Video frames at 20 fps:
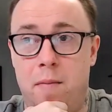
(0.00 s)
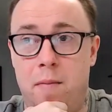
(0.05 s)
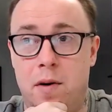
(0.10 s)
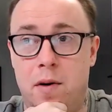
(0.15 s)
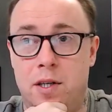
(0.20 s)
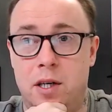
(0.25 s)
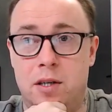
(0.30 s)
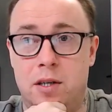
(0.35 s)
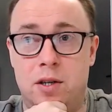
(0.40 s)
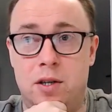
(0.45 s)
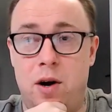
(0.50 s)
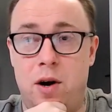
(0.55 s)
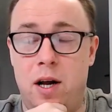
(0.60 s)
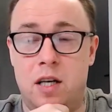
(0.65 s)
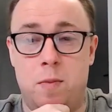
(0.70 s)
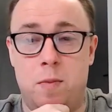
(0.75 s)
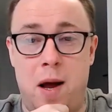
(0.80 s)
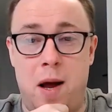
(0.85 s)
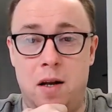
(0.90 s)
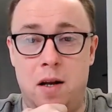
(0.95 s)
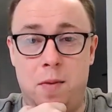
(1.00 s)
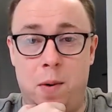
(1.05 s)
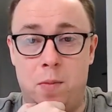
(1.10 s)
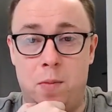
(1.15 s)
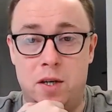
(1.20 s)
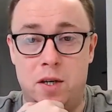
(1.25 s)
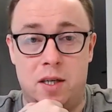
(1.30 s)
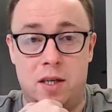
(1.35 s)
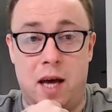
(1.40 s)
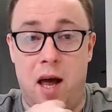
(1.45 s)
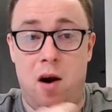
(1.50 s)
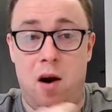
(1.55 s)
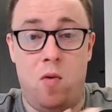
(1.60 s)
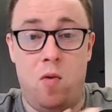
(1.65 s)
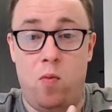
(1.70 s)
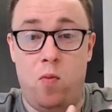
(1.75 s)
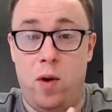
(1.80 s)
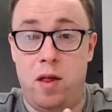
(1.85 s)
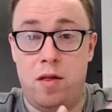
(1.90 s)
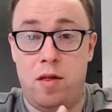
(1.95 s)
Just don't explain it to people. Just get
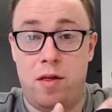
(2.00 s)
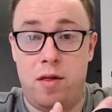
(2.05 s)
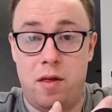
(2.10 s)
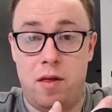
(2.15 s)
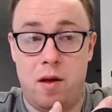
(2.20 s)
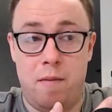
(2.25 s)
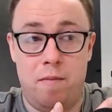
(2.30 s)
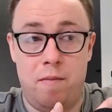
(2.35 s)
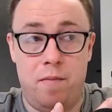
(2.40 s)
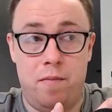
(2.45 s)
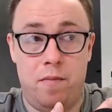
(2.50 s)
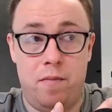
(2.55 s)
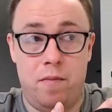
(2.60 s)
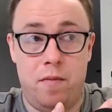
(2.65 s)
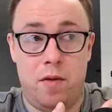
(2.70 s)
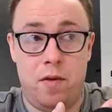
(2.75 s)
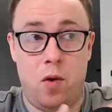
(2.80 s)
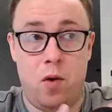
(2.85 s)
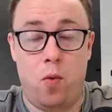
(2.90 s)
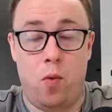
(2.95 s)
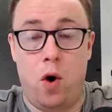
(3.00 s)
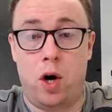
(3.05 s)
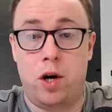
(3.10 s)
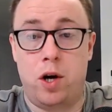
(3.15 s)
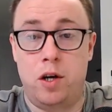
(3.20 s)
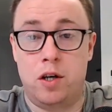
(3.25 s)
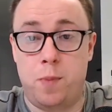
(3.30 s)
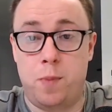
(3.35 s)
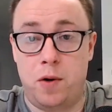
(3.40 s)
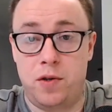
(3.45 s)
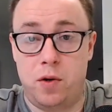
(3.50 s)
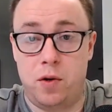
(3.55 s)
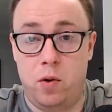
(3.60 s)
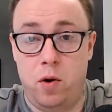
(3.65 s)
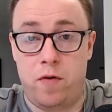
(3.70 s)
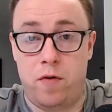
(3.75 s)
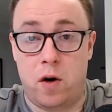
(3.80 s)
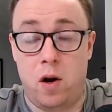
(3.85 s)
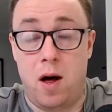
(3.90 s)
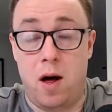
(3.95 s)
on with the work you're supposed to do.
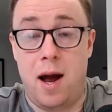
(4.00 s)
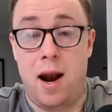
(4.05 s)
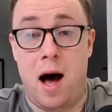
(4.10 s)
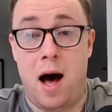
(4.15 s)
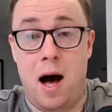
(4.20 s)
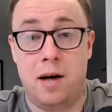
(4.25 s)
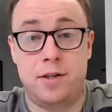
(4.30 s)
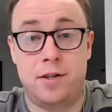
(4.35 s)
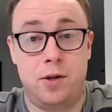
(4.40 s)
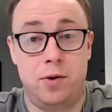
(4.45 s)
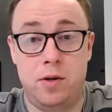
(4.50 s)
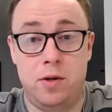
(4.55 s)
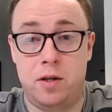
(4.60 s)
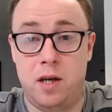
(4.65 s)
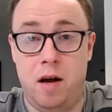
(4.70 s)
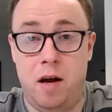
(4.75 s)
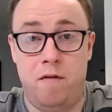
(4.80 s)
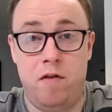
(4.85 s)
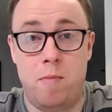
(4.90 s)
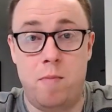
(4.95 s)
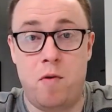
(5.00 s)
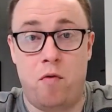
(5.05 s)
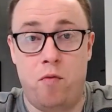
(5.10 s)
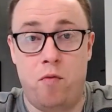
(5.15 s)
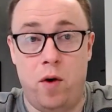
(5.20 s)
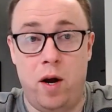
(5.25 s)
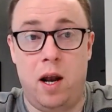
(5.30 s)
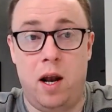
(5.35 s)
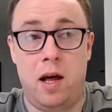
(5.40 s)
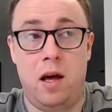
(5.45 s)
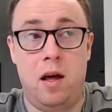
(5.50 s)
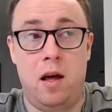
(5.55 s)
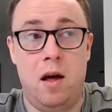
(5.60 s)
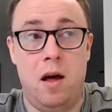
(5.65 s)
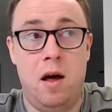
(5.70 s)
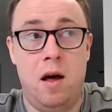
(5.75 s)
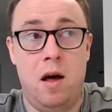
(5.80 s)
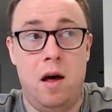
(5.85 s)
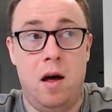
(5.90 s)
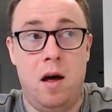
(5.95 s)
If a client asks you, just give them a really
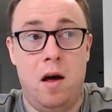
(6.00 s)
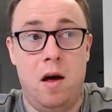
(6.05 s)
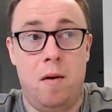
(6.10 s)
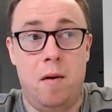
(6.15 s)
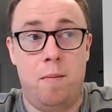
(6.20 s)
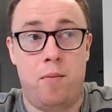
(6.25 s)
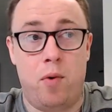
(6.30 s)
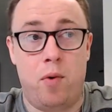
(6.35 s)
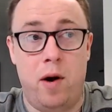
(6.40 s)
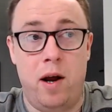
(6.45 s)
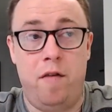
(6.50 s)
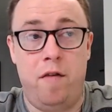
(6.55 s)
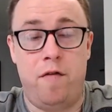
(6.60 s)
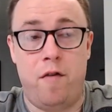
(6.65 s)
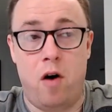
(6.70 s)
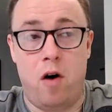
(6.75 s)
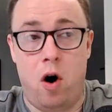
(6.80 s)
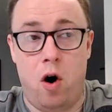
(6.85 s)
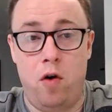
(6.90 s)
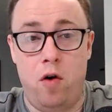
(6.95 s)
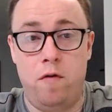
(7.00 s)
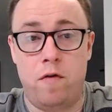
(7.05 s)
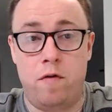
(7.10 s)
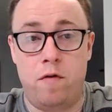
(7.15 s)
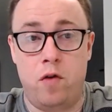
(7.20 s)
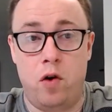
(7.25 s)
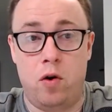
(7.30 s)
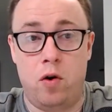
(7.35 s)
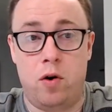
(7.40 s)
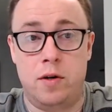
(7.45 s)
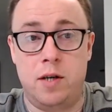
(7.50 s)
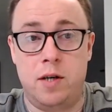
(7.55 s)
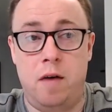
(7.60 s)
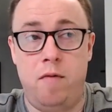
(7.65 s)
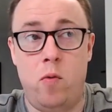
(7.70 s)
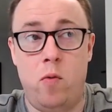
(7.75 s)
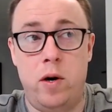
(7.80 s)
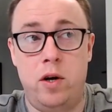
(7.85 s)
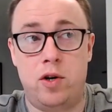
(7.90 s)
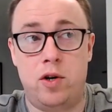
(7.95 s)
brief overview, because
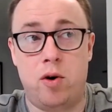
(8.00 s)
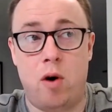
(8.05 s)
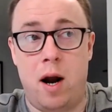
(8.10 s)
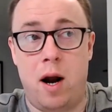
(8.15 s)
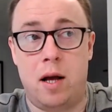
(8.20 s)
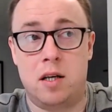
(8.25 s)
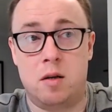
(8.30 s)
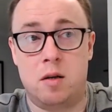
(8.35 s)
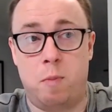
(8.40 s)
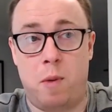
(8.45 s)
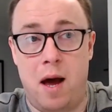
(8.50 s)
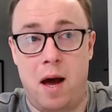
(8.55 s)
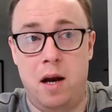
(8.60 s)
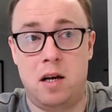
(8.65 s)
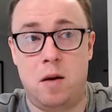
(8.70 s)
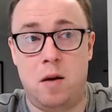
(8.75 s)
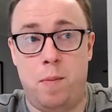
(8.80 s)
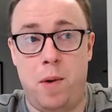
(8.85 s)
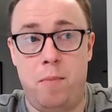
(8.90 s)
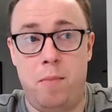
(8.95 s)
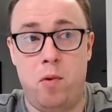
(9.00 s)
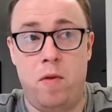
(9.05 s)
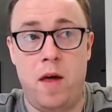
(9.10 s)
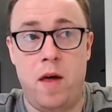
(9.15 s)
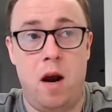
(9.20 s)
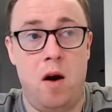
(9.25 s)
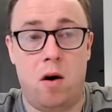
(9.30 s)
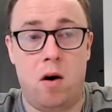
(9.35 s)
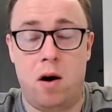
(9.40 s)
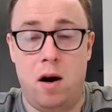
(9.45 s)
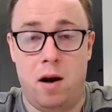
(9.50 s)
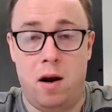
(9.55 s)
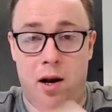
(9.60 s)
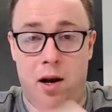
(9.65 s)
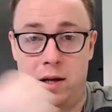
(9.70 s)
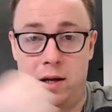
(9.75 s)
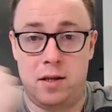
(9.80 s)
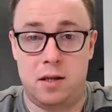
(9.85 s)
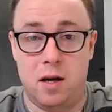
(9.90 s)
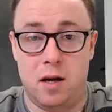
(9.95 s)
even when you're trying to explain it to people, they're not going to
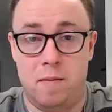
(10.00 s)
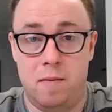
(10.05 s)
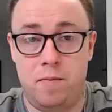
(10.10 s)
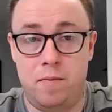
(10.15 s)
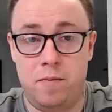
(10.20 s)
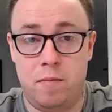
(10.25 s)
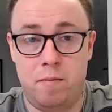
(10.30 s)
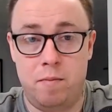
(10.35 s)
listen.